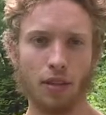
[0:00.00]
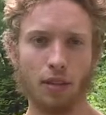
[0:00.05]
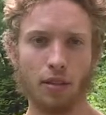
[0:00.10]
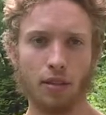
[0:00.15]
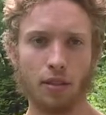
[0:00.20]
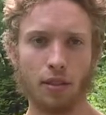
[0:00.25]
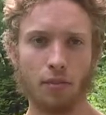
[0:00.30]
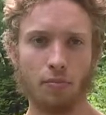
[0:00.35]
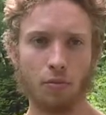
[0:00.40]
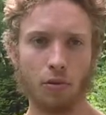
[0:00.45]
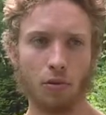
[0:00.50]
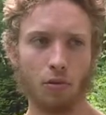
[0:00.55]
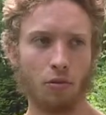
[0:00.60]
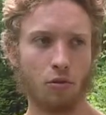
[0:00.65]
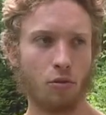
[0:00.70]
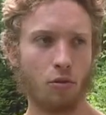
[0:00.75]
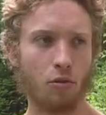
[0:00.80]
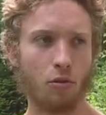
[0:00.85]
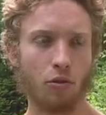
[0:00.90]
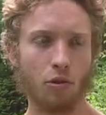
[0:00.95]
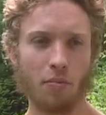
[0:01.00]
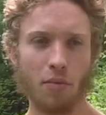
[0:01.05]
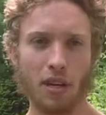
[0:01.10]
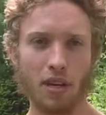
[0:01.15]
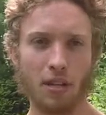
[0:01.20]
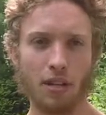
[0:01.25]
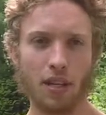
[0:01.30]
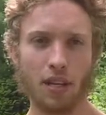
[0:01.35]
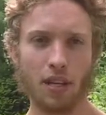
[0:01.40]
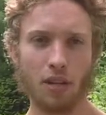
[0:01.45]
spiritual or
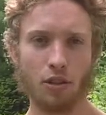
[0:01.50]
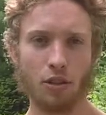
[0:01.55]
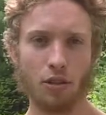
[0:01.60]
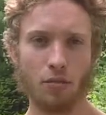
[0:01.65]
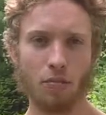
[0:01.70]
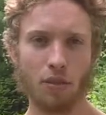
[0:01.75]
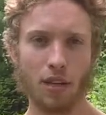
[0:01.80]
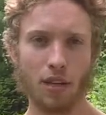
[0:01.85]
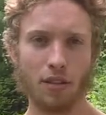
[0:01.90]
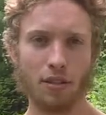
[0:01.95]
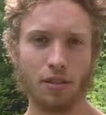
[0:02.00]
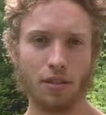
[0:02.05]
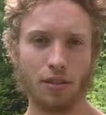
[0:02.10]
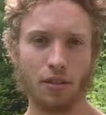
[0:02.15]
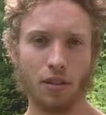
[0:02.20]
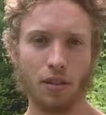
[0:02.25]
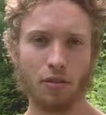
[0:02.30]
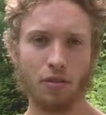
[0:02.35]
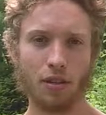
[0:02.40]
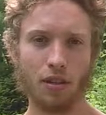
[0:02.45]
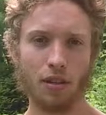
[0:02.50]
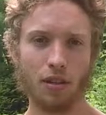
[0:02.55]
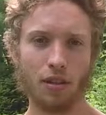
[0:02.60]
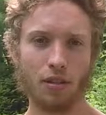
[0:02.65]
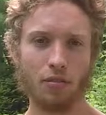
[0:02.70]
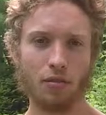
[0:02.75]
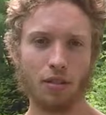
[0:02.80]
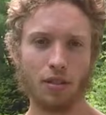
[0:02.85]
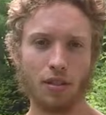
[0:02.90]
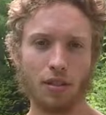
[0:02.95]
meditation-based theory,
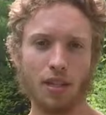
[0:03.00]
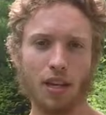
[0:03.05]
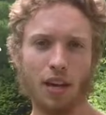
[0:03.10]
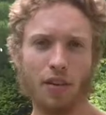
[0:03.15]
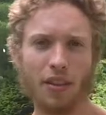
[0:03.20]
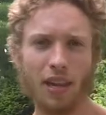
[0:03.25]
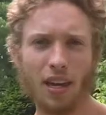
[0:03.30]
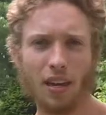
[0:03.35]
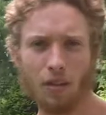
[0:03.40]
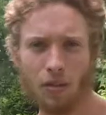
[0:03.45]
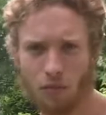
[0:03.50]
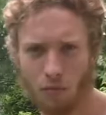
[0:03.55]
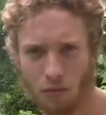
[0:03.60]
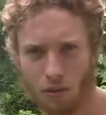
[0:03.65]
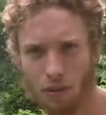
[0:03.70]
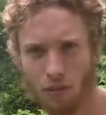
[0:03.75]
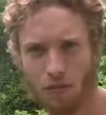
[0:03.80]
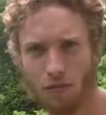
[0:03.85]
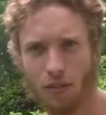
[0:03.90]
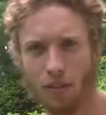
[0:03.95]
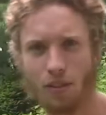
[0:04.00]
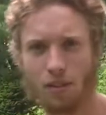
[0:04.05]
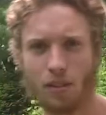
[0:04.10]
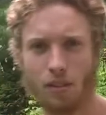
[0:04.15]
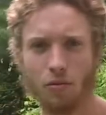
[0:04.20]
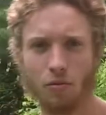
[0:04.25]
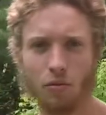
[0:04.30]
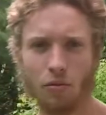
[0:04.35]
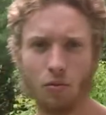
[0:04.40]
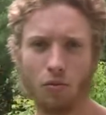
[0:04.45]
you can see how that really fits
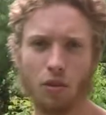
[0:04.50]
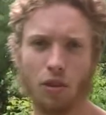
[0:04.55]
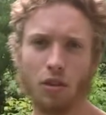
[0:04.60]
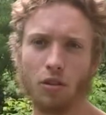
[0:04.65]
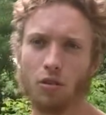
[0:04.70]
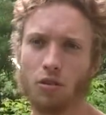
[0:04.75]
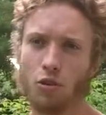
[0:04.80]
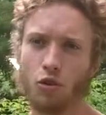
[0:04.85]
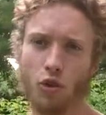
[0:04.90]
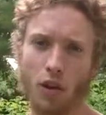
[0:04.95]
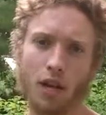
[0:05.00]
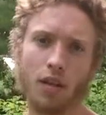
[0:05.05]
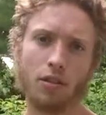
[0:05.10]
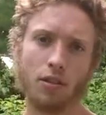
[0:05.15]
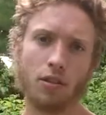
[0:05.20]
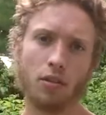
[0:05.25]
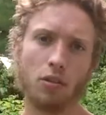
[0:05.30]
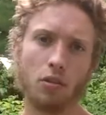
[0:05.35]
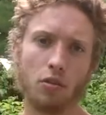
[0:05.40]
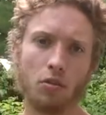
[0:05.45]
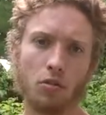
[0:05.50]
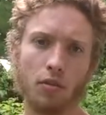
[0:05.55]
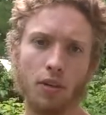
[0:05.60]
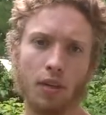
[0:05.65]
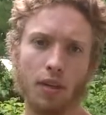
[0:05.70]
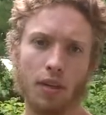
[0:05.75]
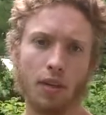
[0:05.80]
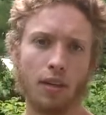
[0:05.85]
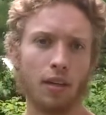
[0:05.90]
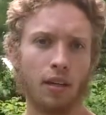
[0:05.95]
in with what you're trying to do
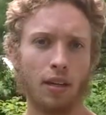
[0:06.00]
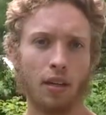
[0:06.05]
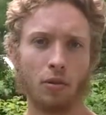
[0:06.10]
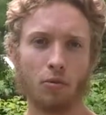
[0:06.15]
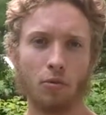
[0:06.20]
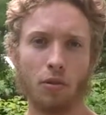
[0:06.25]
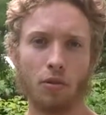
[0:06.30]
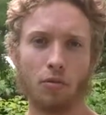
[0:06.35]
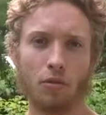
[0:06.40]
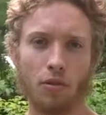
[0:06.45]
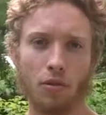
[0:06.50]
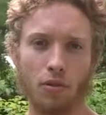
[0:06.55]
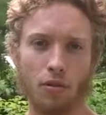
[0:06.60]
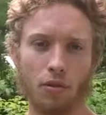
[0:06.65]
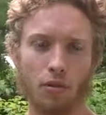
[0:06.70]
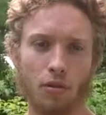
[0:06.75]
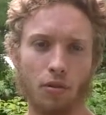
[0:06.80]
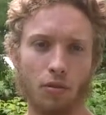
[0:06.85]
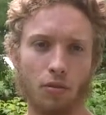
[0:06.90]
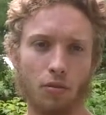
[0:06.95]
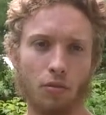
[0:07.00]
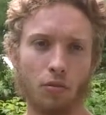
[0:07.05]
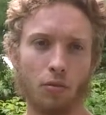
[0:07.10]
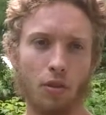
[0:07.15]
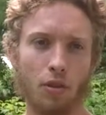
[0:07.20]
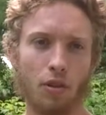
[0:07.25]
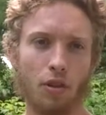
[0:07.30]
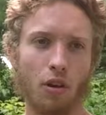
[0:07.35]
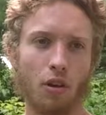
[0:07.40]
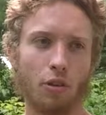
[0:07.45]
and
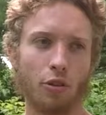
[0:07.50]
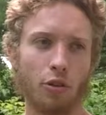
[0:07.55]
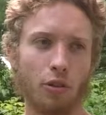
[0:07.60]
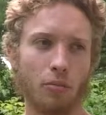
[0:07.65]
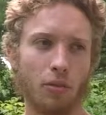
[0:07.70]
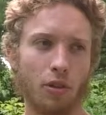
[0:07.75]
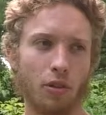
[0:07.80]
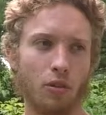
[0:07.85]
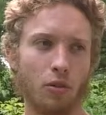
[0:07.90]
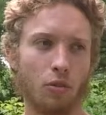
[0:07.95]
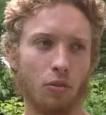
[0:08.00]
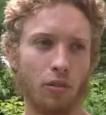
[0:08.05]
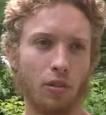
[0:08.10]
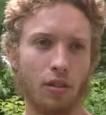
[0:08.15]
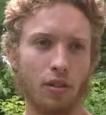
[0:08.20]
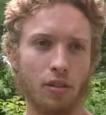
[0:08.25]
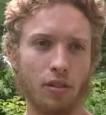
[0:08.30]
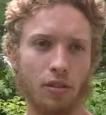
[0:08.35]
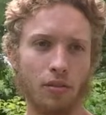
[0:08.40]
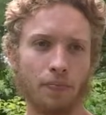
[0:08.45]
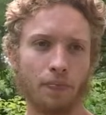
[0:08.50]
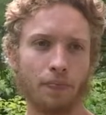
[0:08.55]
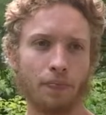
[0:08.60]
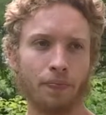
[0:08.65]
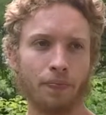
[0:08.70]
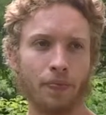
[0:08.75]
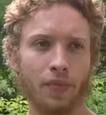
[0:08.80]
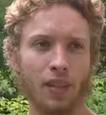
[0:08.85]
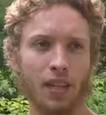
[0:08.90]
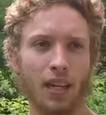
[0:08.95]
what the ultimate goal is.
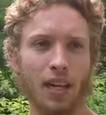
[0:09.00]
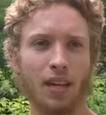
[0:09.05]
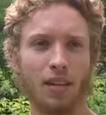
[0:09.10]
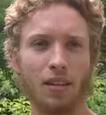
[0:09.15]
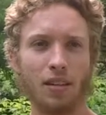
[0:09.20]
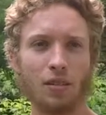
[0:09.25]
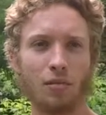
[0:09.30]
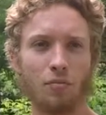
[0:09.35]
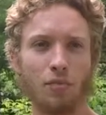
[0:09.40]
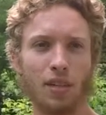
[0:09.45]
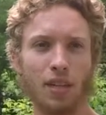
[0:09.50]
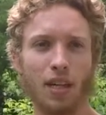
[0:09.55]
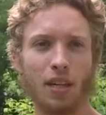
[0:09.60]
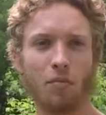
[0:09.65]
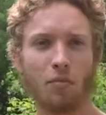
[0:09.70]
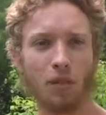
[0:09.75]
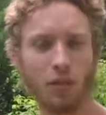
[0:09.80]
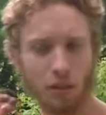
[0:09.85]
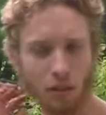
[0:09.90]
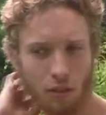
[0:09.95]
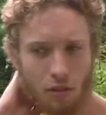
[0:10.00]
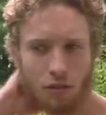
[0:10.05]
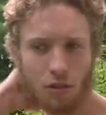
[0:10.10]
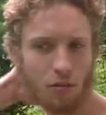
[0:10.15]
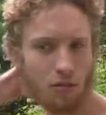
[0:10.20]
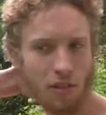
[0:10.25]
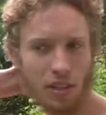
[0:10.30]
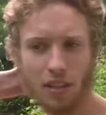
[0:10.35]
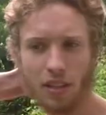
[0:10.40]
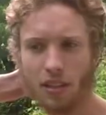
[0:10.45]
And it became clear to
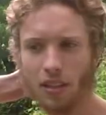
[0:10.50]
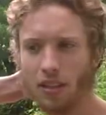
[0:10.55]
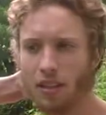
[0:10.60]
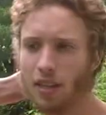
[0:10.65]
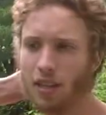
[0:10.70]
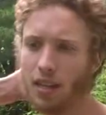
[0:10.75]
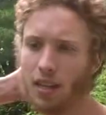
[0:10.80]
me that